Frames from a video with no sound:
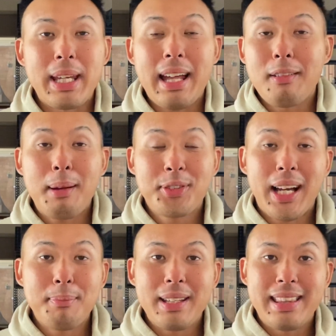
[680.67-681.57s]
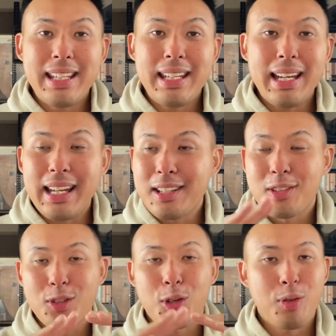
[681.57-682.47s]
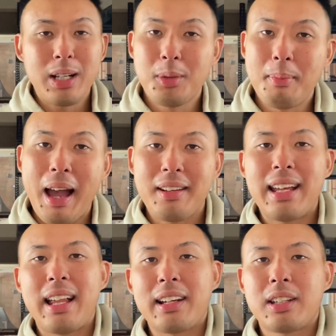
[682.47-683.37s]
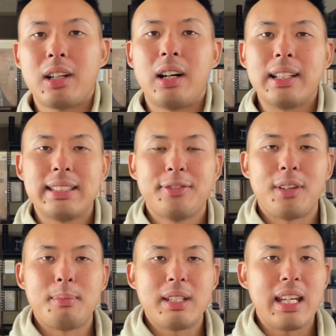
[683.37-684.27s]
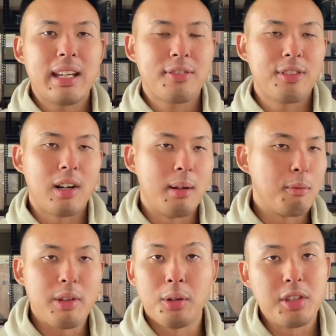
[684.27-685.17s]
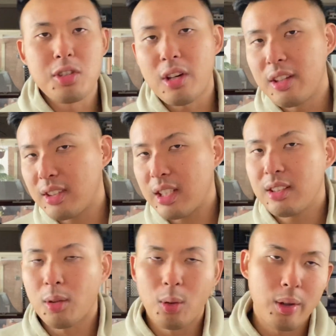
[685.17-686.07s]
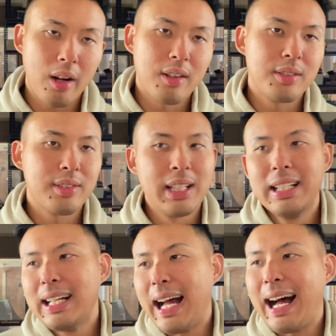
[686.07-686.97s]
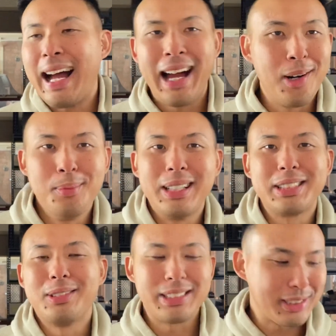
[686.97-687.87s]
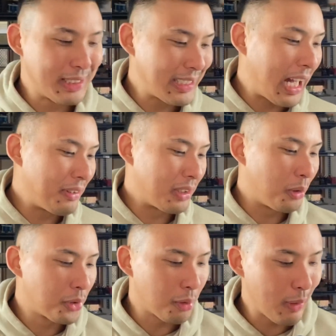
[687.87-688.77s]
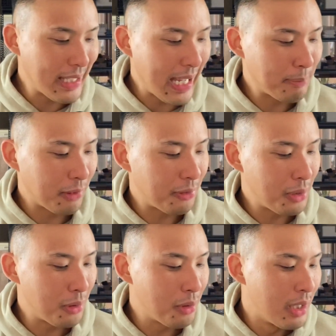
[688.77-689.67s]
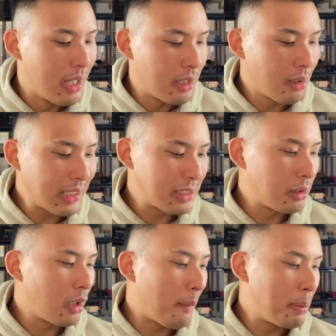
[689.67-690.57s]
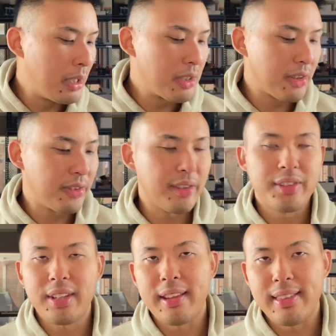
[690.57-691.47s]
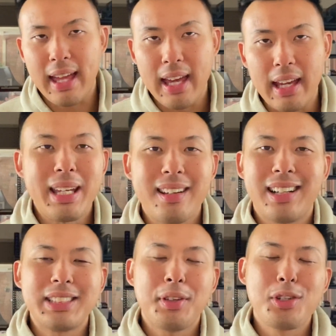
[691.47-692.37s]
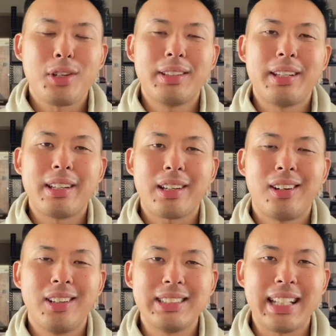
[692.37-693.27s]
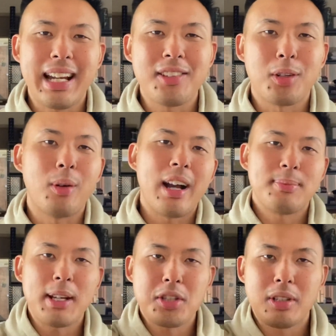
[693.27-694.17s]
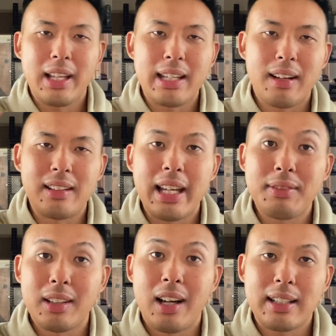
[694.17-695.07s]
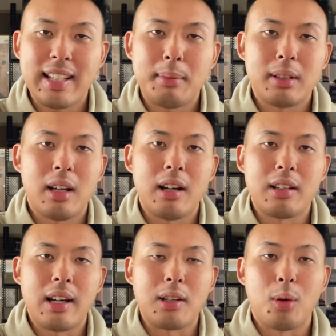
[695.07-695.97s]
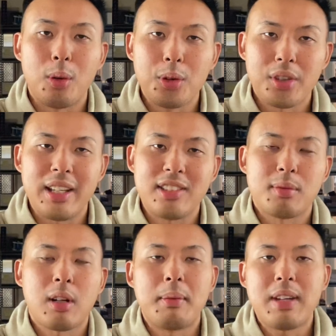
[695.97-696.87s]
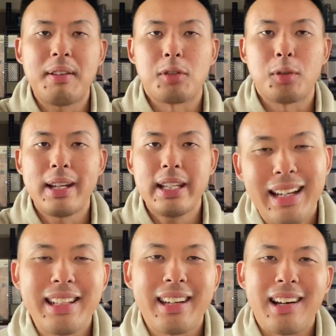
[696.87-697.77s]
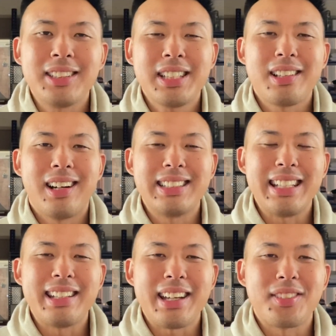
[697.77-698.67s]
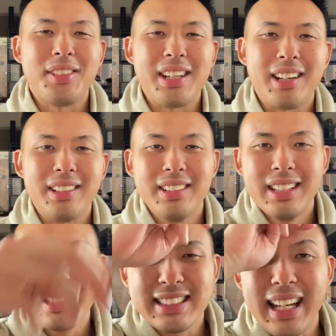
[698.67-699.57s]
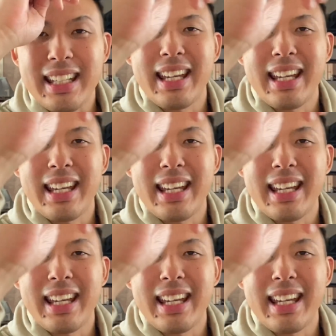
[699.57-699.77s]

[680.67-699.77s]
yeah, that wraps up the incredible mail day that I got from Nick with all the jerseys, autos, helmets and all that sort of stuff, and then also recapped a few nice little lot purchases there. But yeah, guys, if you're enjoying the content, as always, make sure you leave a like down below and also hit subscribe if you haven't already. And yeah, I'll see you guys in the next video. Take